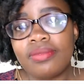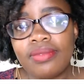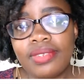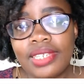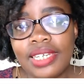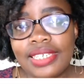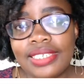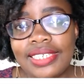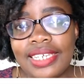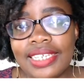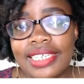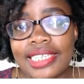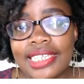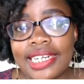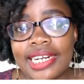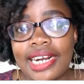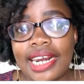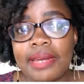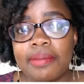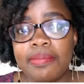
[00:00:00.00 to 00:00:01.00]

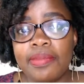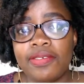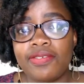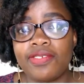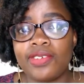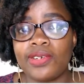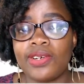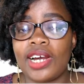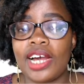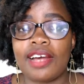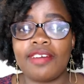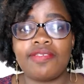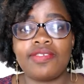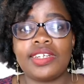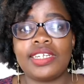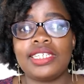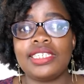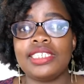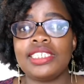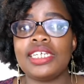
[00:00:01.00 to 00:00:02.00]
subscribe if you
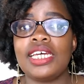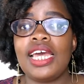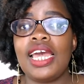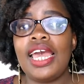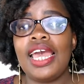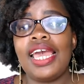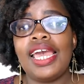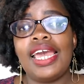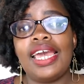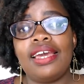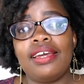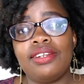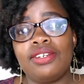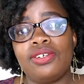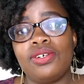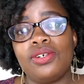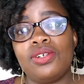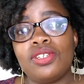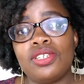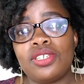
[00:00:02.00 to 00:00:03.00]
haven't, and
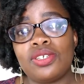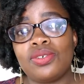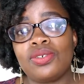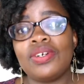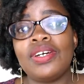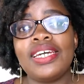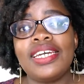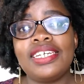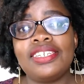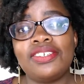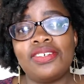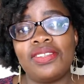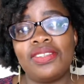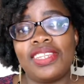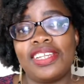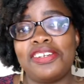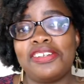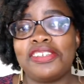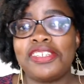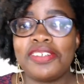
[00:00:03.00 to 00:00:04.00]
also hit on the
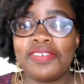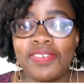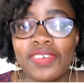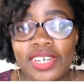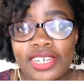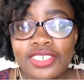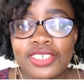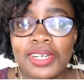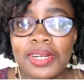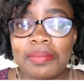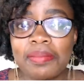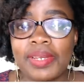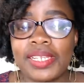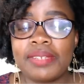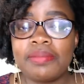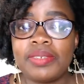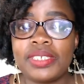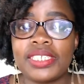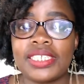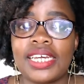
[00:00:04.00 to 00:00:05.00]
notification bell
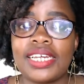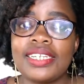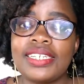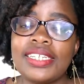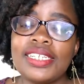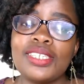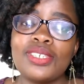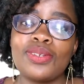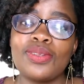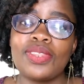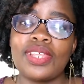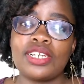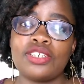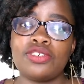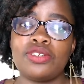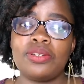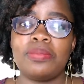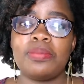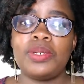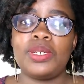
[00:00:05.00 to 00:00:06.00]
beside it, so that you'll
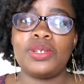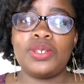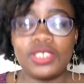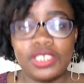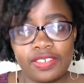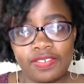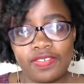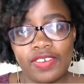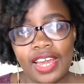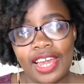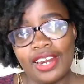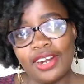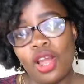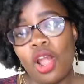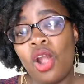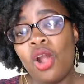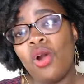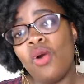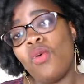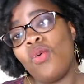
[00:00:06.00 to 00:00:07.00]
be notified
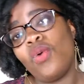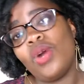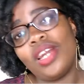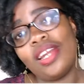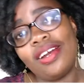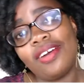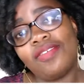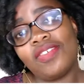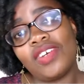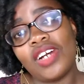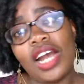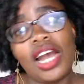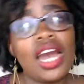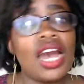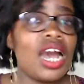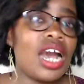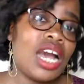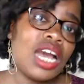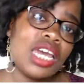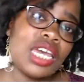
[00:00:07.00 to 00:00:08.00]
whenever
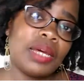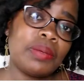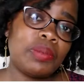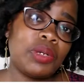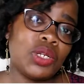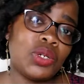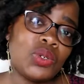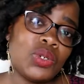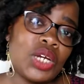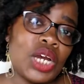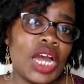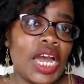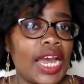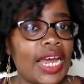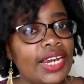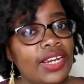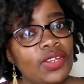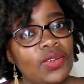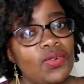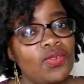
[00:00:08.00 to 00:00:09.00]
I upload a
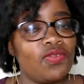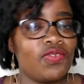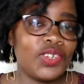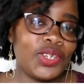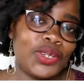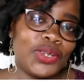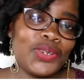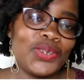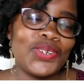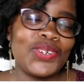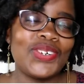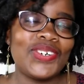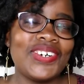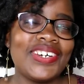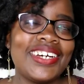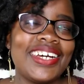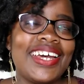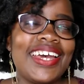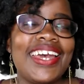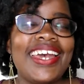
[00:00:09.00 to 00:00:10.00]
new video.
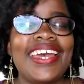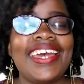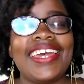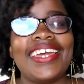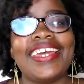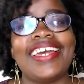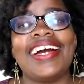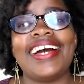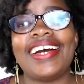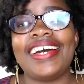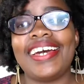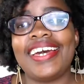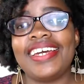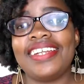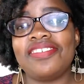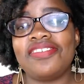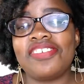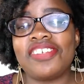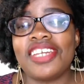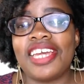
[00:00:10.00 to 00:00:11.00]
Yeah, and
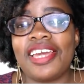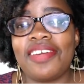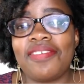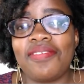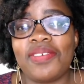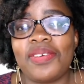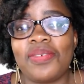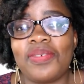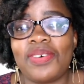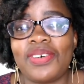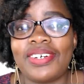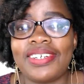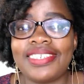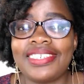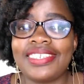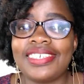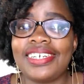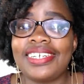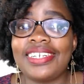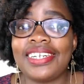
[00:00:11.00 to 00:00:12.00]
share if you want,
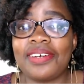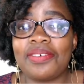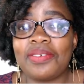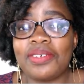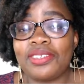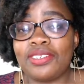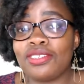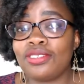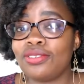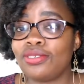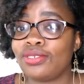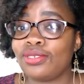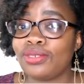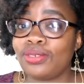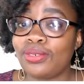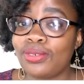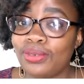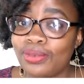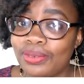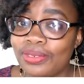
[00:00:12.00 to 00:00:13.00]
and I want you to
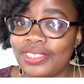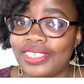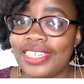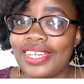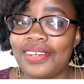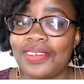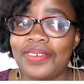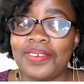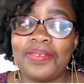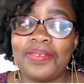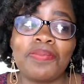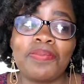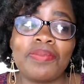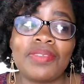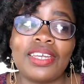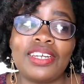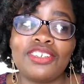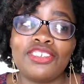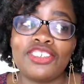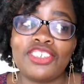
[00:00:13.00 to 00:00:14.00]
do so.
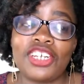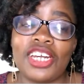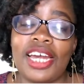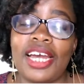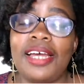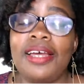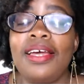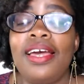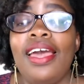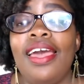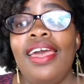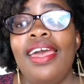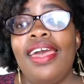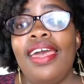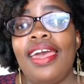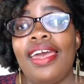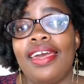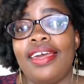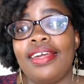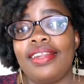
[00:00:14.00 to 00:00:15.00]
Share,
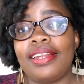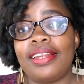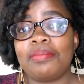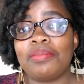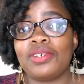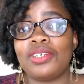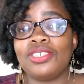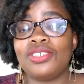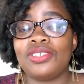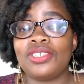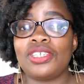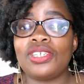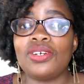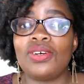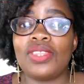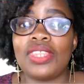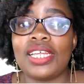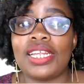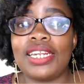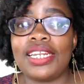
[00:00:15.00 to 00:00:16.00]
and I'm going to see you on
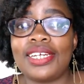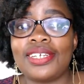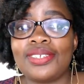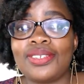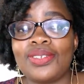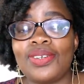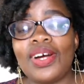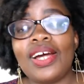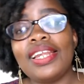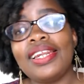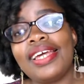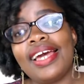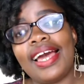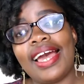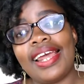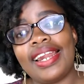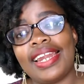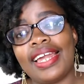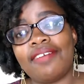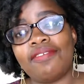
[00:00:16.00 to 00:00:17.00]
the next one. I
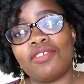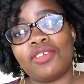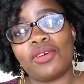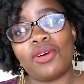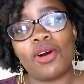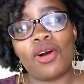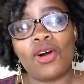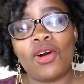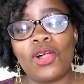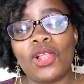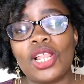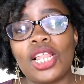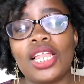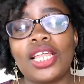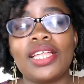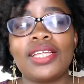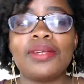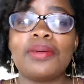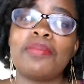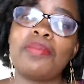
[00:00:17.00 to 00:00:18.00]
love you all.
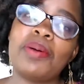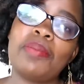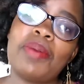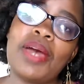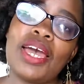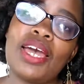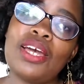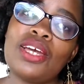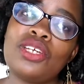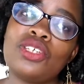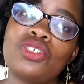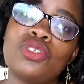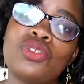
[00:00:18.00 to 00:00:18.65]
Bye bye.